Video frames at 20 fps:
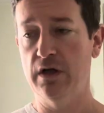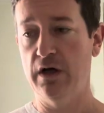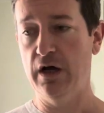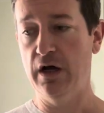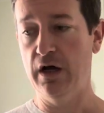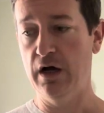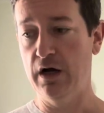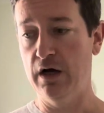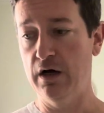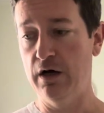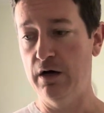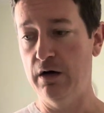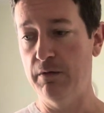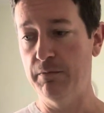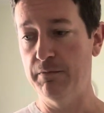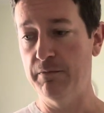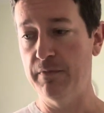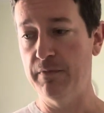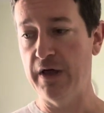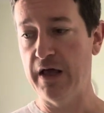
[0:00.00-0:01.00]

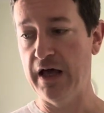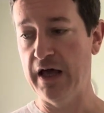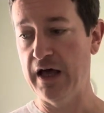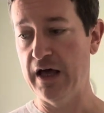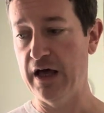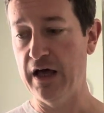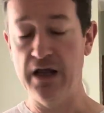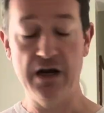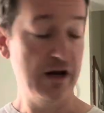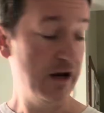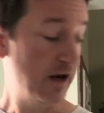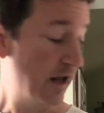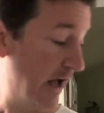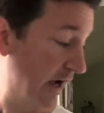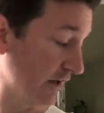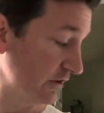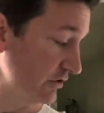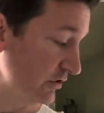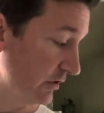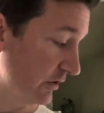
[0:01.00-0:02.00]
and
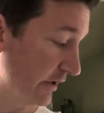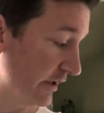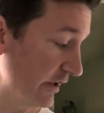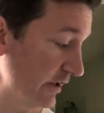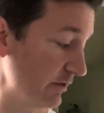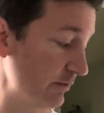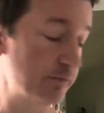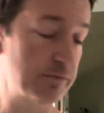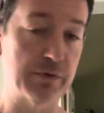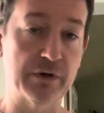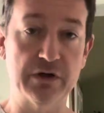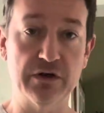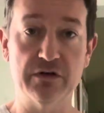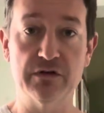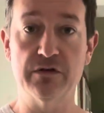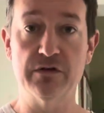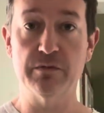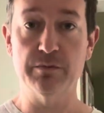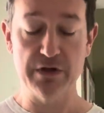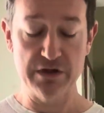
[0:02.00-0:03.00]
actually
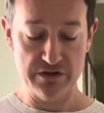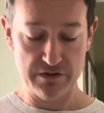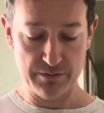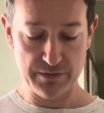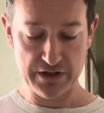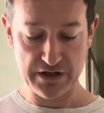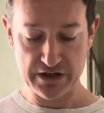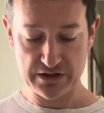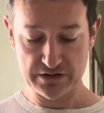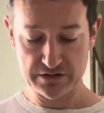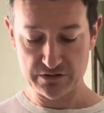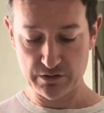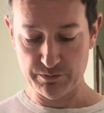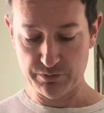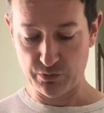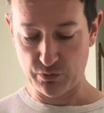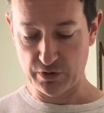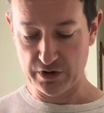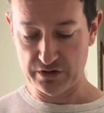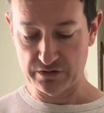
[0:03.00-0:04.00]
brings me to my next good
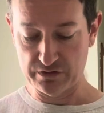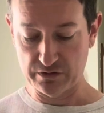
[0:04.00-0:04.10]
point.